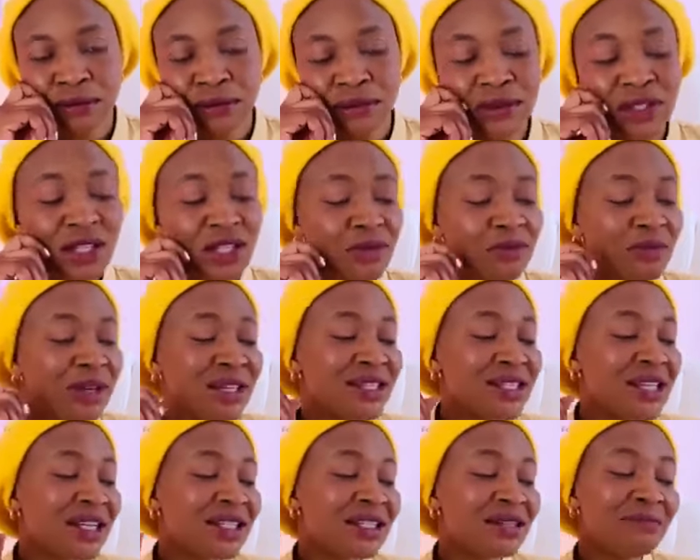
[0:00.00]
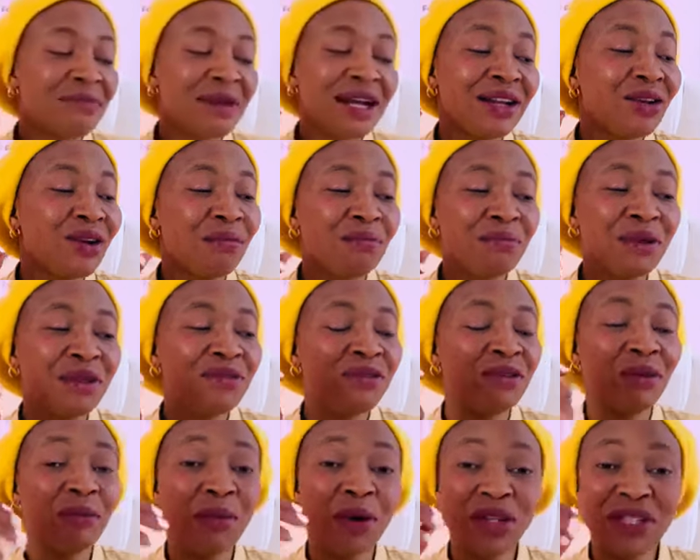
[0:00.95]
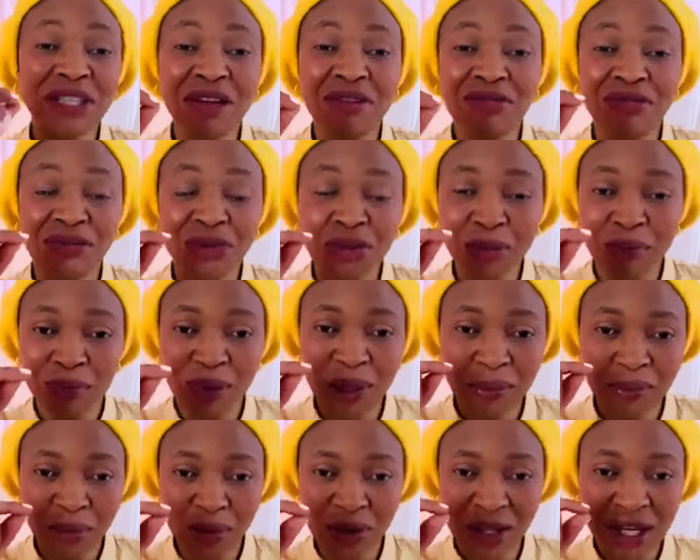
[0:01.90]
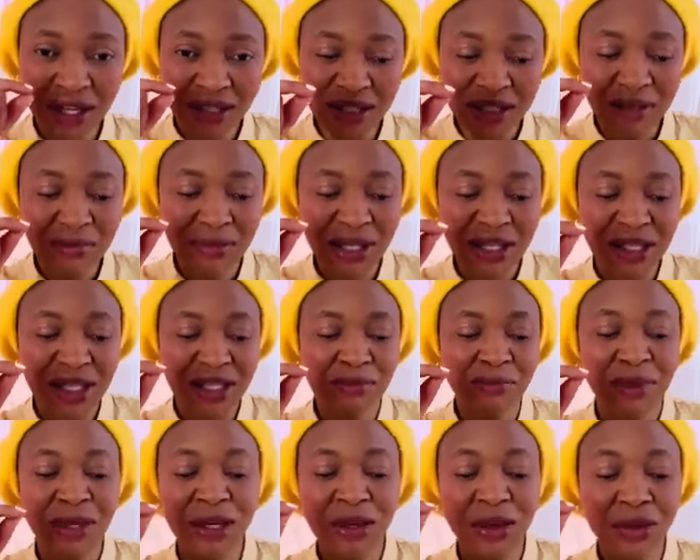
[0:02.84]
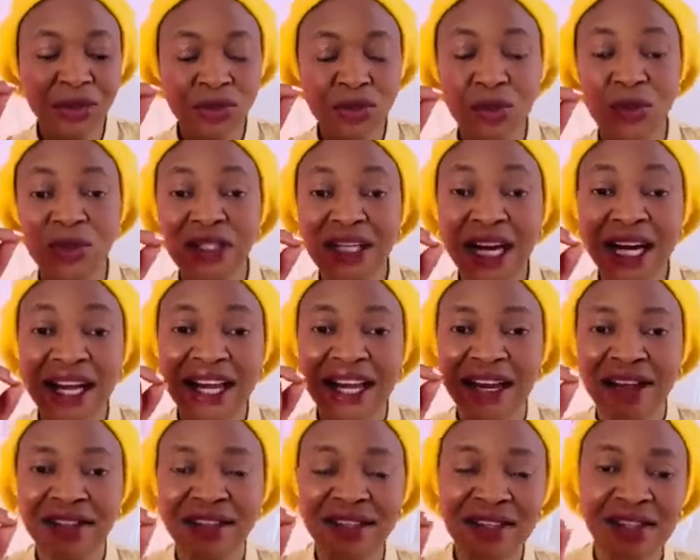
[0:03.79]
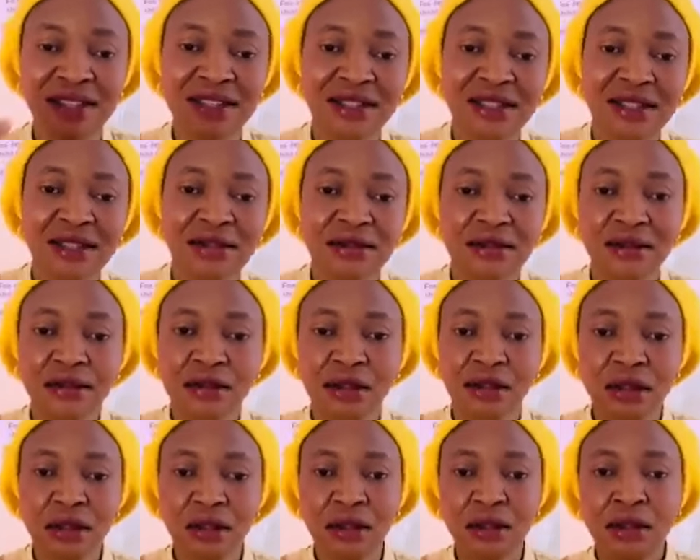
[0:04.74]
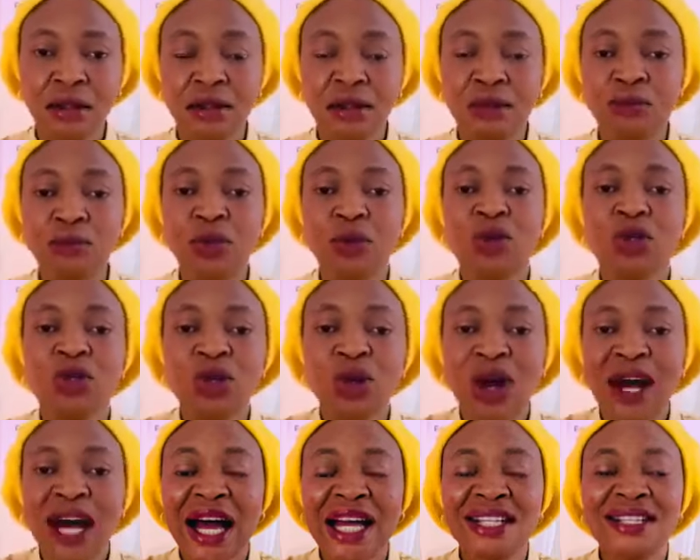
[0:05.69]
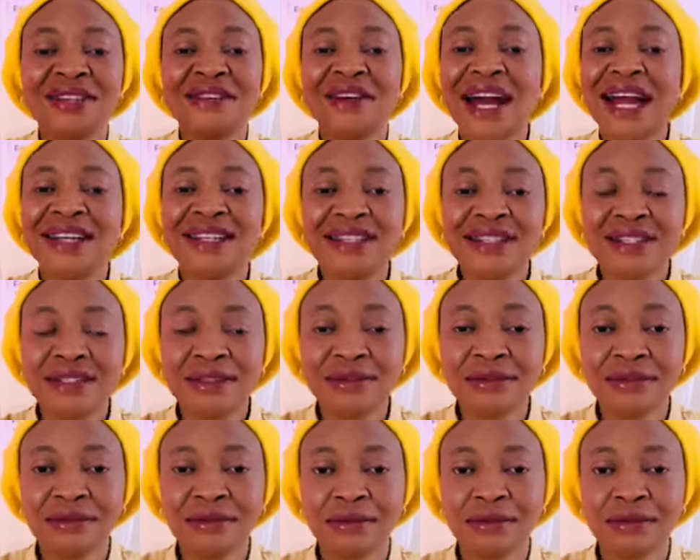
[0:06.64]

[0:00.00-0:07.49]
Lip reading: This message might not be for, but the few people that this message belongs to, they are getting it. Put your heart right.